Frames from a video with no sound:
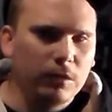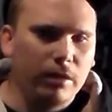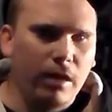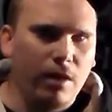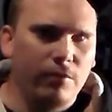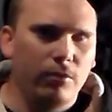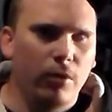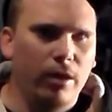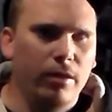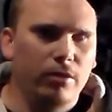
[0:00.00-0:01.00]
and have it
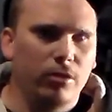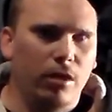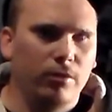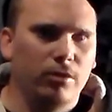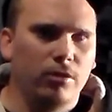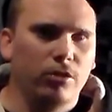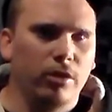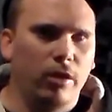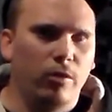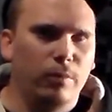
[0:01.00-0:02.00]
ready. So have just a
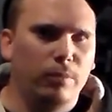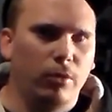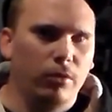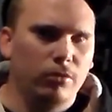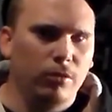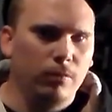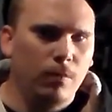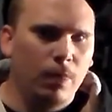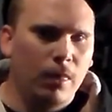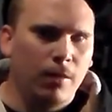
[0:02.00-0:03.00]
generic proposal
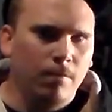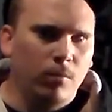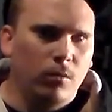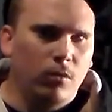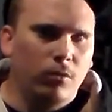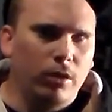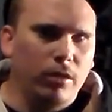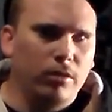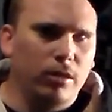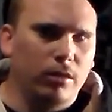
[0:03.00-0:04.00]
where
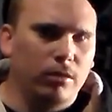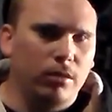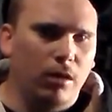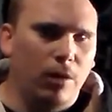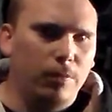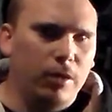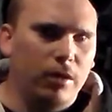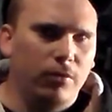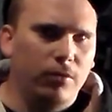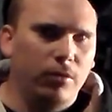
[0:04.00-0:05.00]
you just
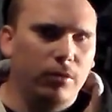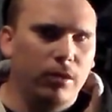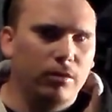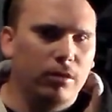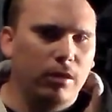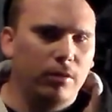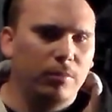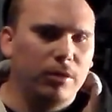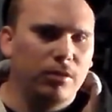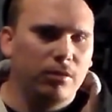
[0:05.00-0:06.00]
update a few things like the
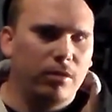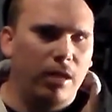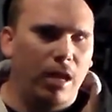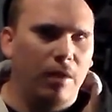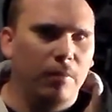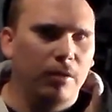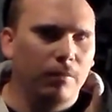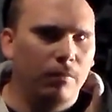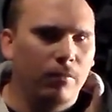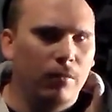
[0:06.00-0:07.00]
business name
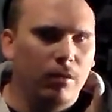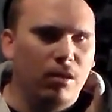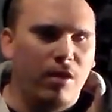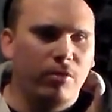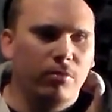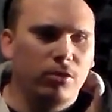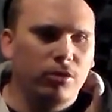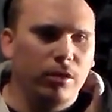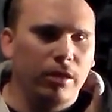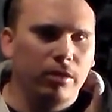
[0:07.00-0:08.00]
and how many
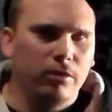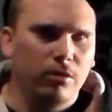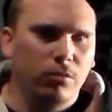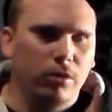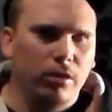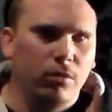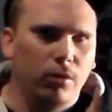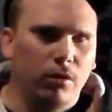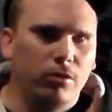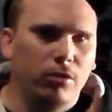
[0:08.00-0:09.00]
machines and what do you
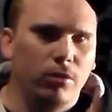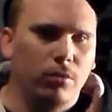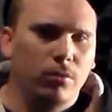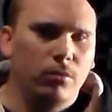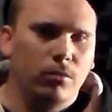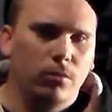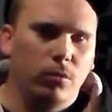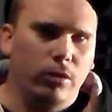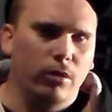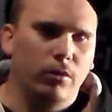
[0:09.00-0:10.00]
want to do,
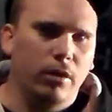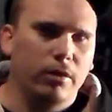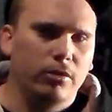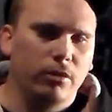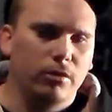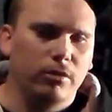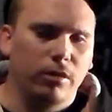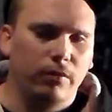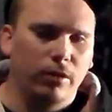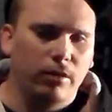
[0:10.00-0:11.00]
where the location is and
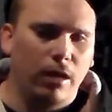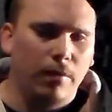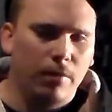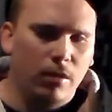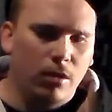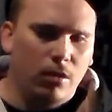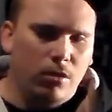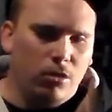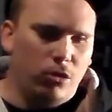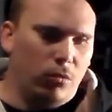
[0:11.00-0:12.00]
stuff like that.
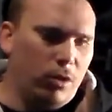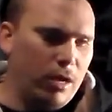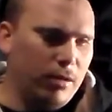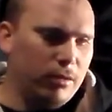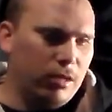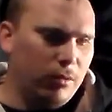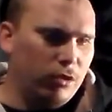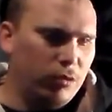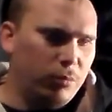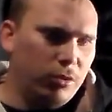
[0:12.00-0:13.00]
So what I did is I
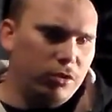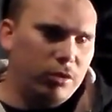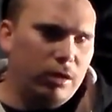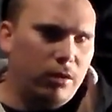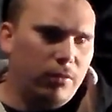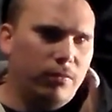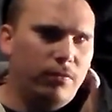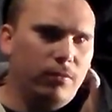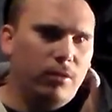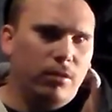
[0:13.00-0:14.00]
just put a generic
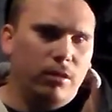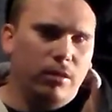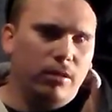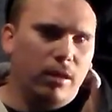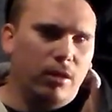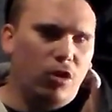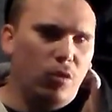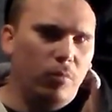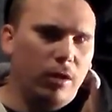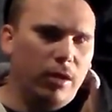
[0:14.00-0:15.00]
thing together
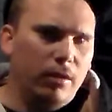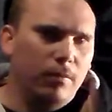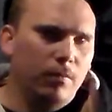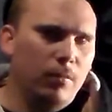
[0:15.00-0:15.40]
on my